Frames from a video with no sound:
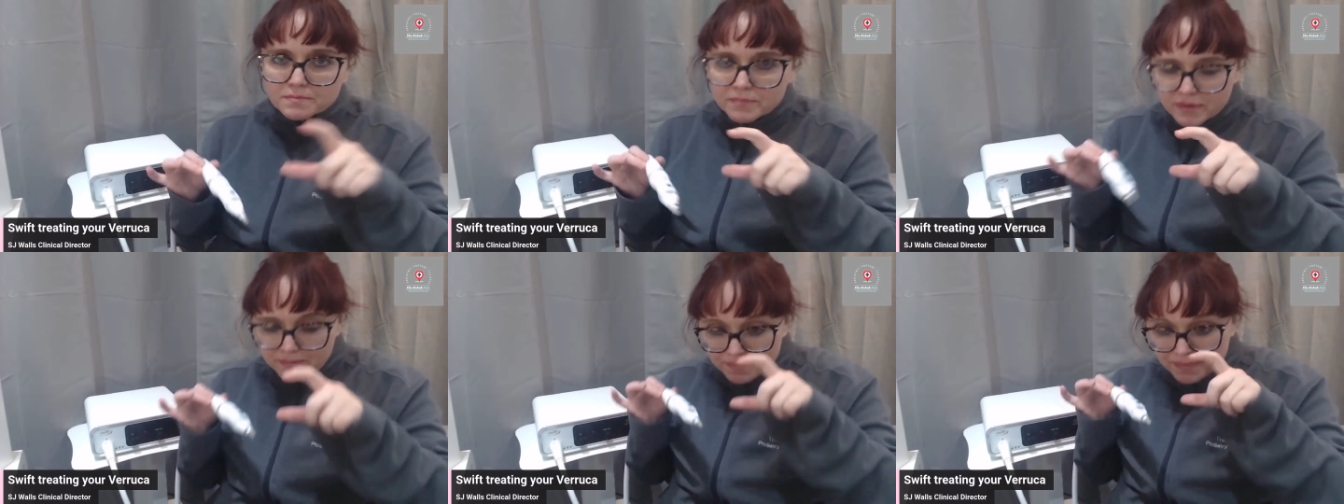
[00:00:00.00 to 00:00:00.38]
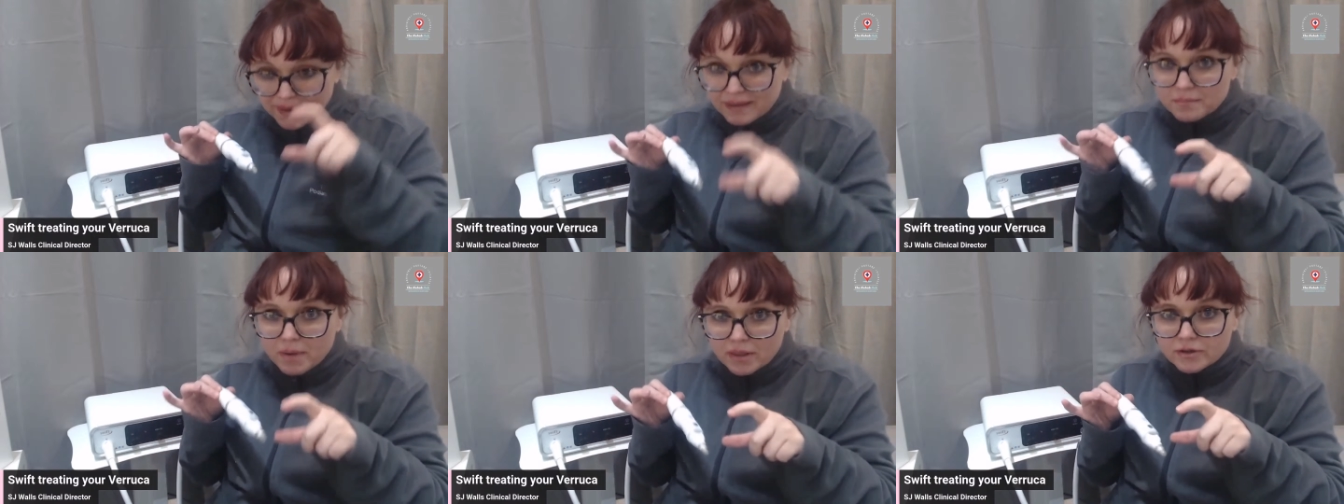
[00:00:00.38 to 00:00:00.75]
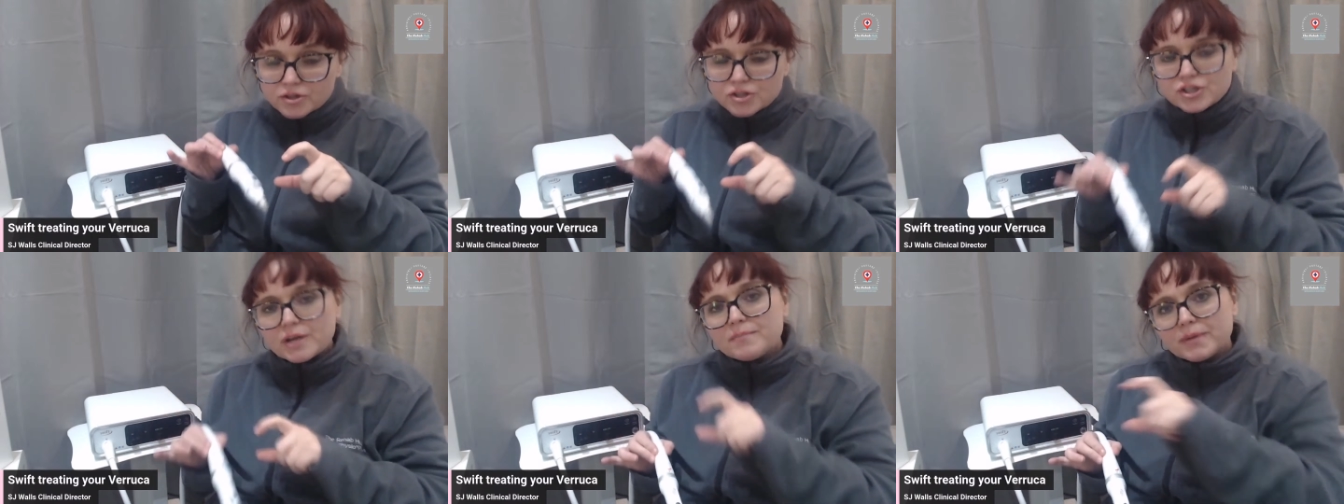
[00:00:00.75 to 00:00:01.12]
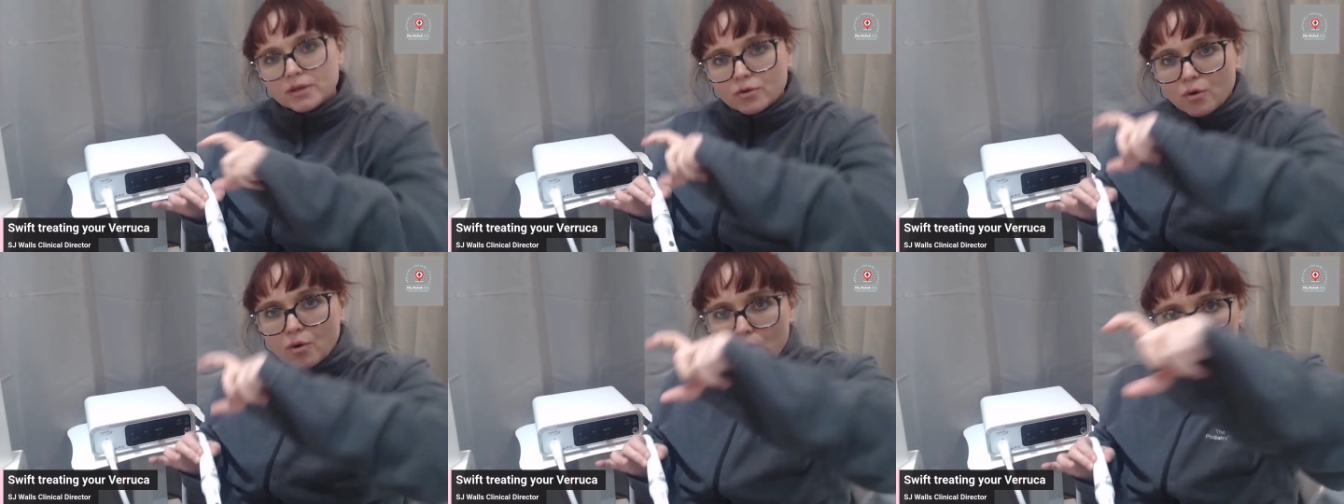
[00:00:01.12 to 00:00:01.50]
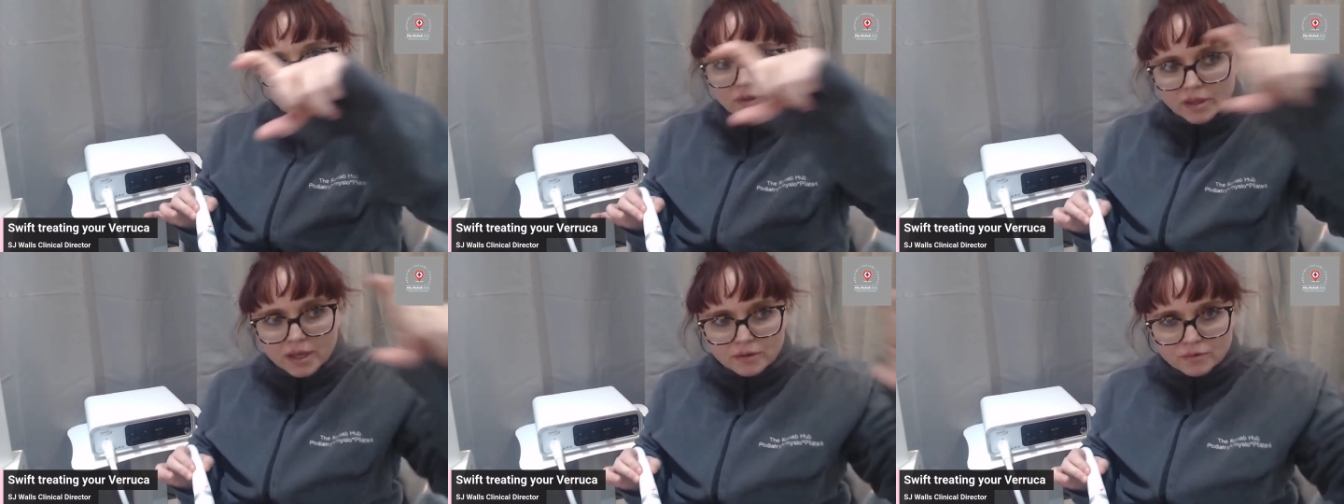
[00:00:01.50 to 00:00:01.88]
the big mothership and
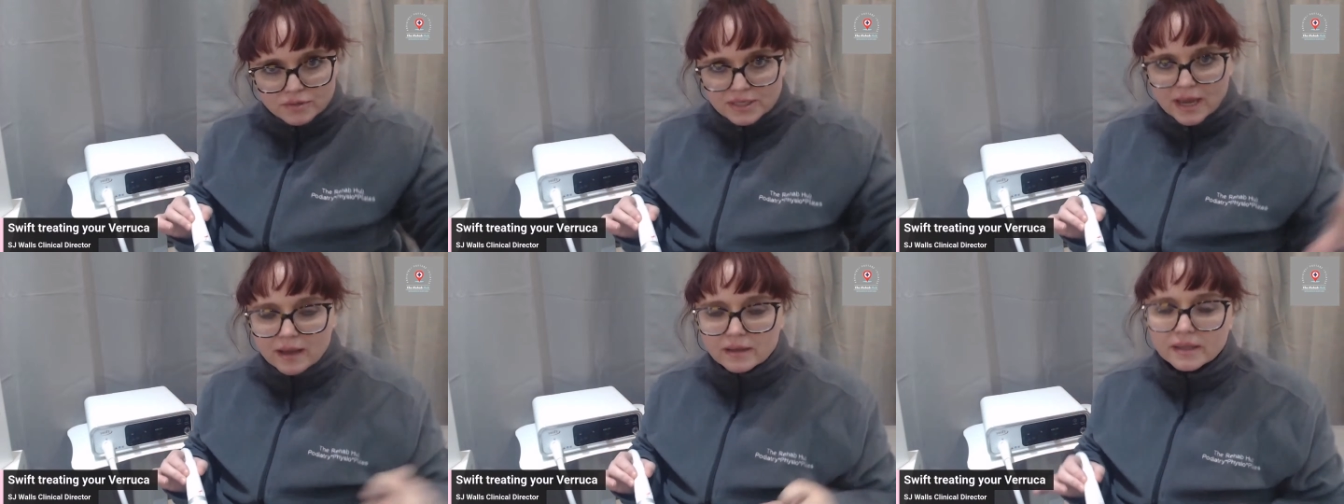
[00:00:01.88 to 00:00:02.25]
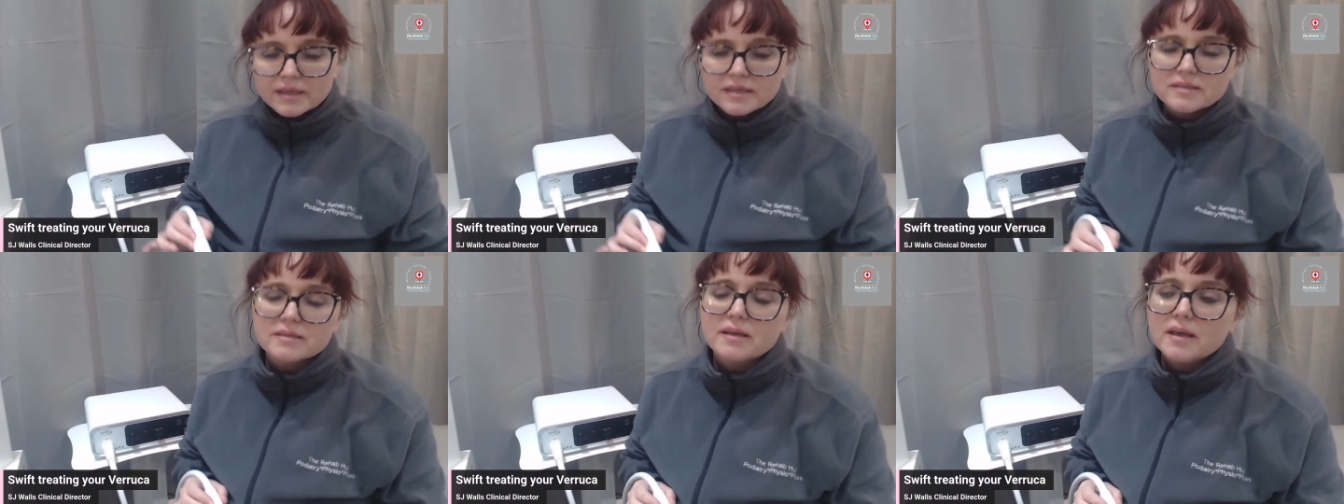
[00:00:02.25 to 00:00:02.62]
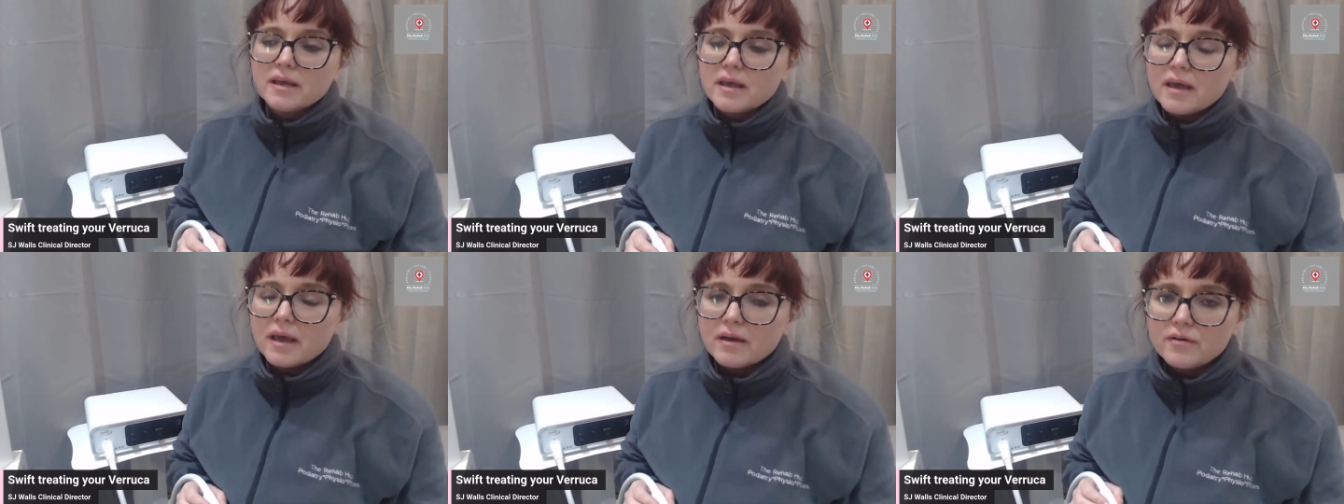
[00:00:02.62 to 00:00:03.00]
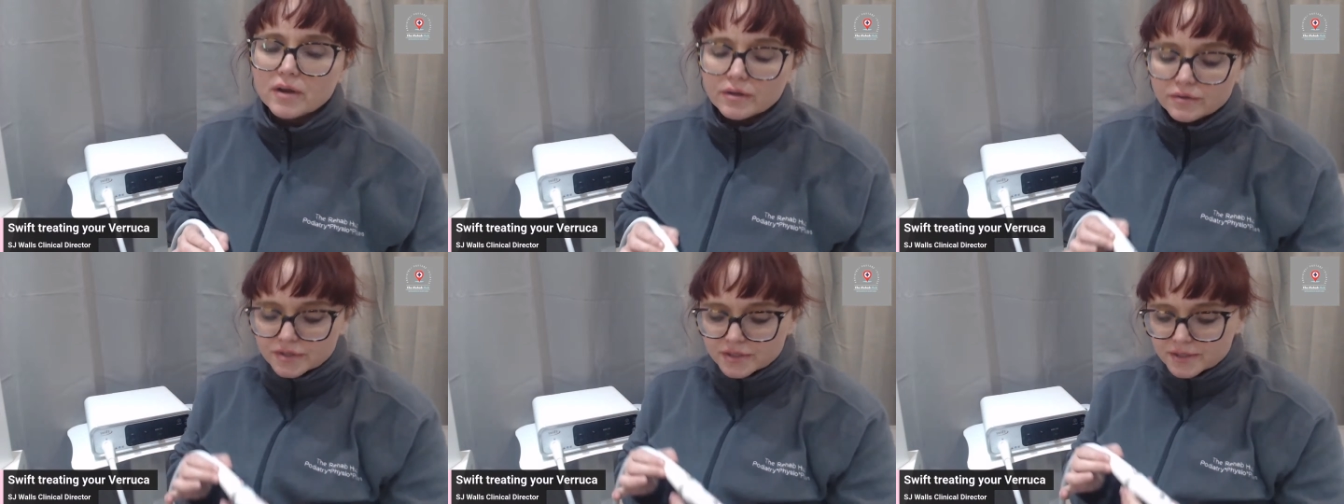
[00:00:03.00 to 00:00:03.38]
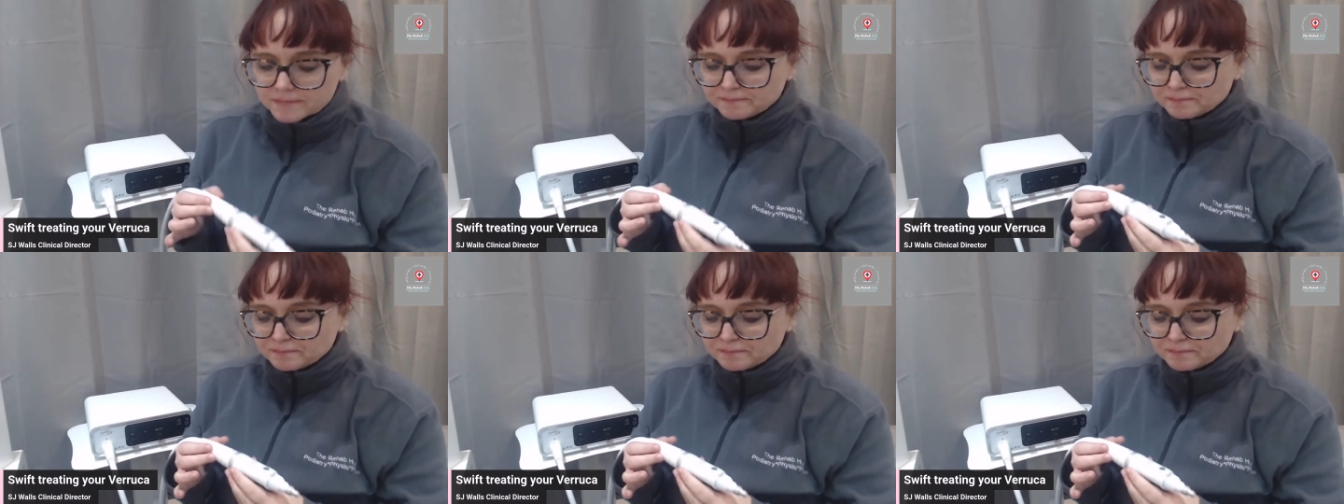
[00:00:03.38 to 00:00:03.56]
all the little satellites around.